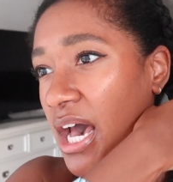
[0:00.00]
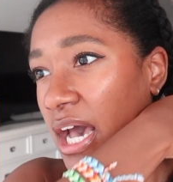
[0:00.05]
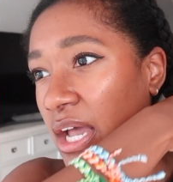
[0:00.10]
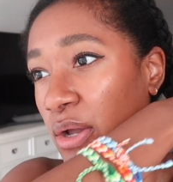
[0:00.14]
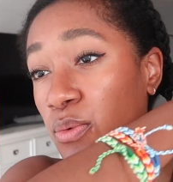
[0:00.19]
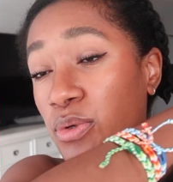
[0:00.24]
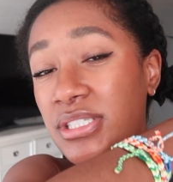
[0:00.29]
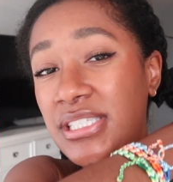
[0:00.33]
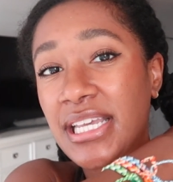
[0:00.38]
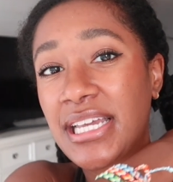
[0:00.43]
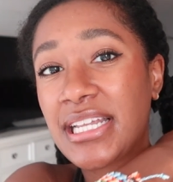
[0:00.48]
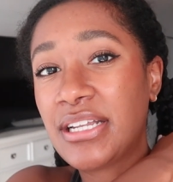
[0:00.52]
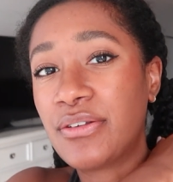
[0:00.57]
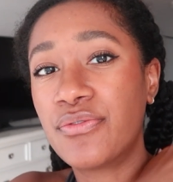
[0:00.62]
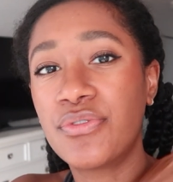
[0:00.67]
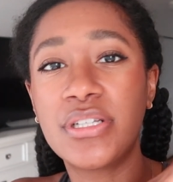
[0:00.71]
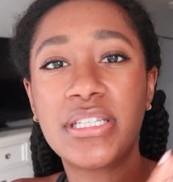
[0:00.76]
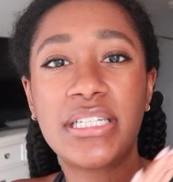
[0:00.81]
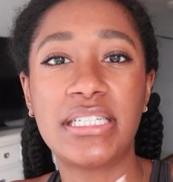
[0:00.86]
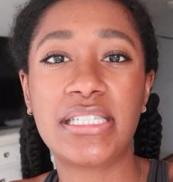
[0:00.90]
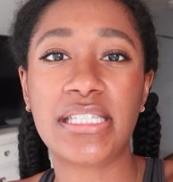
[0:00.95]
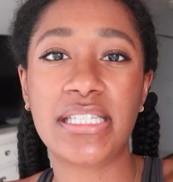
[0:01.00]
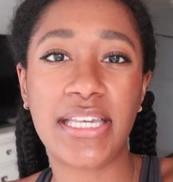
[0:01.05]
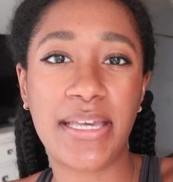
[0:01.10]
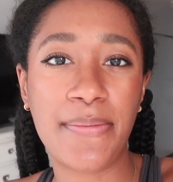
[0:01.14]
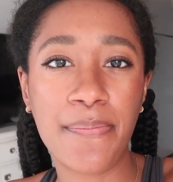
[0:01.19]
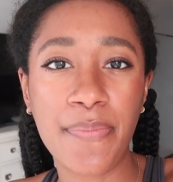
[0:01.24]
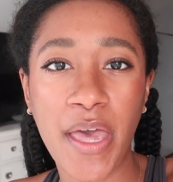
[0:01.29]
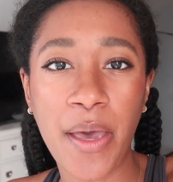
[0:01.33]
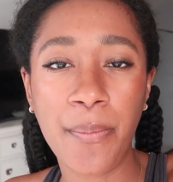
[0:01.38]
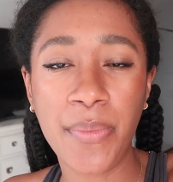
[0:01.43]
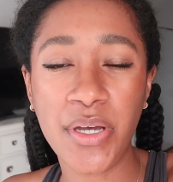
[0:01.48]
I will say I didn't really
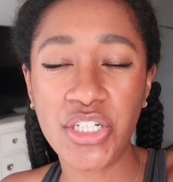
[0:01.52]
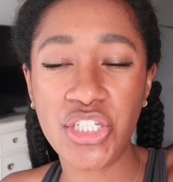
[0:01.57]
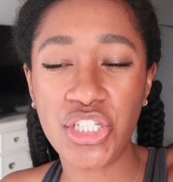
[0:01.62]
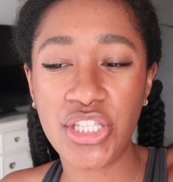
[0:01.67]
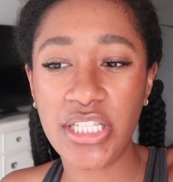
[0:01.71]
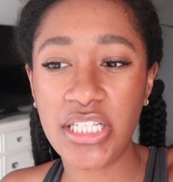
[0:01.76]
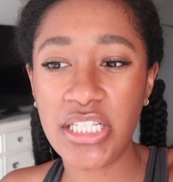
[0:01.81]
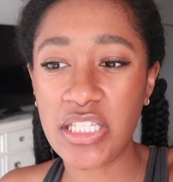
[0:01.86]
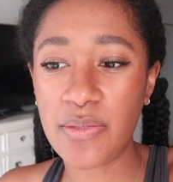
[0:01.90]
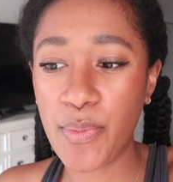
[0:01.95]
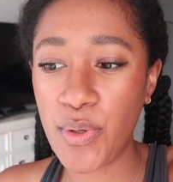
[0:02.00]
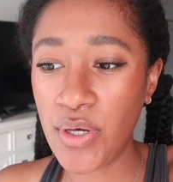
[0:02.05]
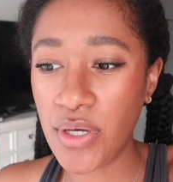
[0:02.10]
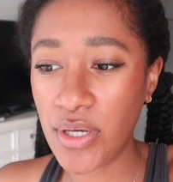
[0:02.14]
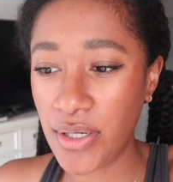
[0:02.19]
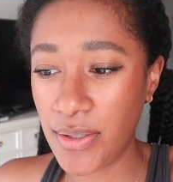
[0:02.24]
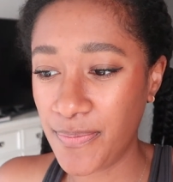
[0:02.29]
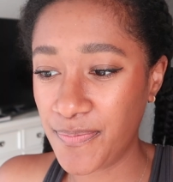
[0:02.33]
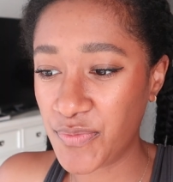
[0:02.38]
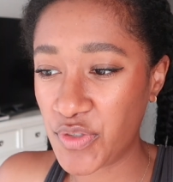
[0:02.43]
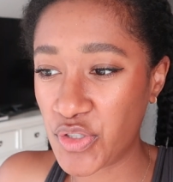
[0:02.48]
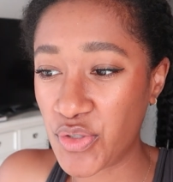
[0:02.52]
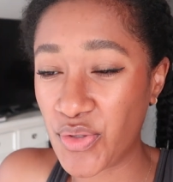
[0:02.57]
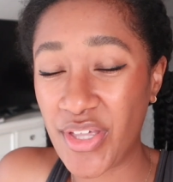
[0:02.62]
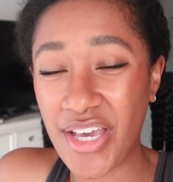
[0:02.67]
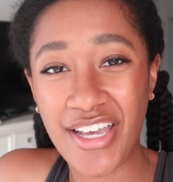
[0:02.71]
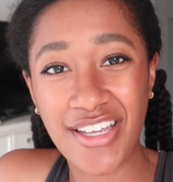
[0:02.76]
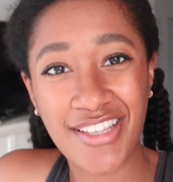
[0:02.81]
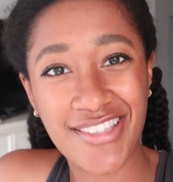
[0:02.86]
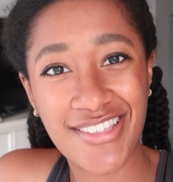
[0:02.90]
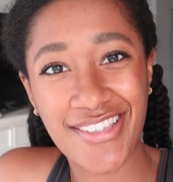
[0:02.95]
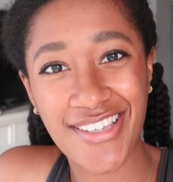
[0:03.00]
skim that much in this book so
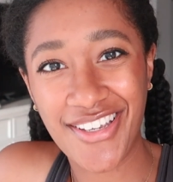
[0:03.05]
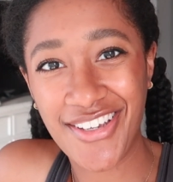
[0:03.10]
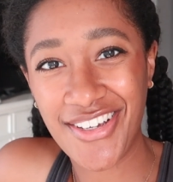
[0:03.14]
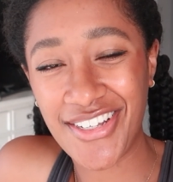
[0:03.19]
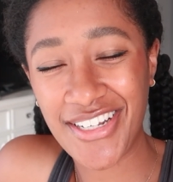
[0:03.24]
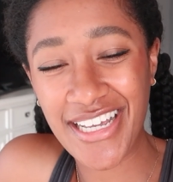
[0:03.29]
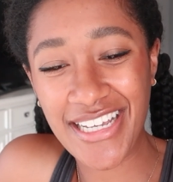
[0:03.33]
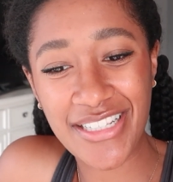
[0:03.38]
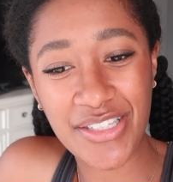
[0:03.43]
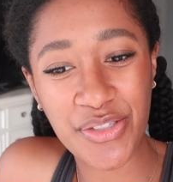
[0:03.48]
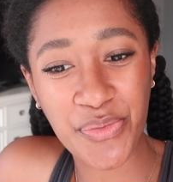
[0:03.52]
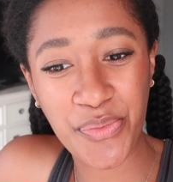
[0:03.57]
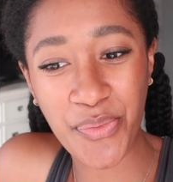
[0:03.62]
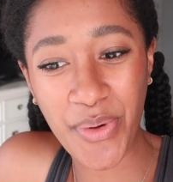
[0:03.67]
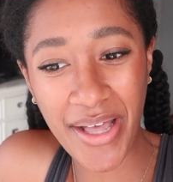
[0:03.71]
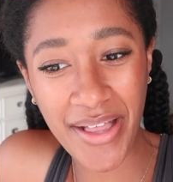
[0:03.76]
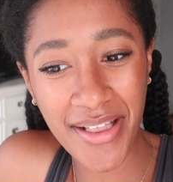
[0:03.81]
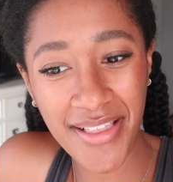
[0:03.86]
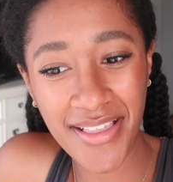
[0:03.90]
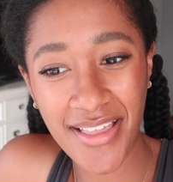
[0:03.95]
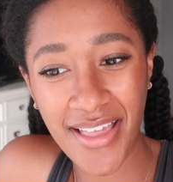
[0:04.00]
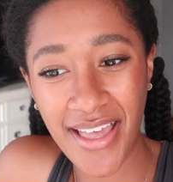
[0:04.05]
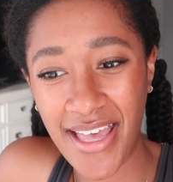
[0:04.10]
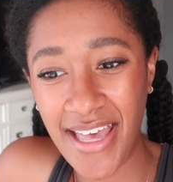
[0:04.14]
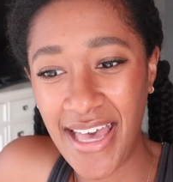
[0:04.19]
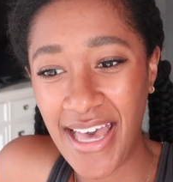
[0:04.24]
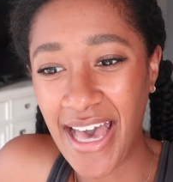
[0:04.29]
that's good as well.